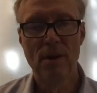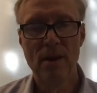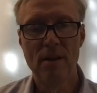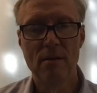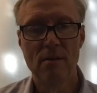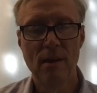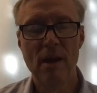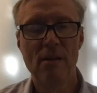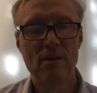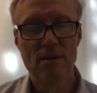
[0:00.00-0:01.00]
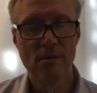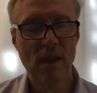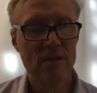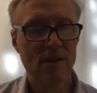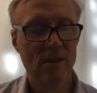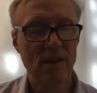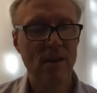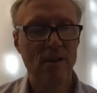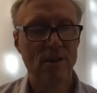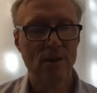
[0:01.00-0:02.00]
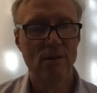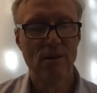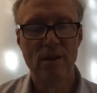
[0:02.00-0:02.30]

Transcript: like gallons of gasoline or,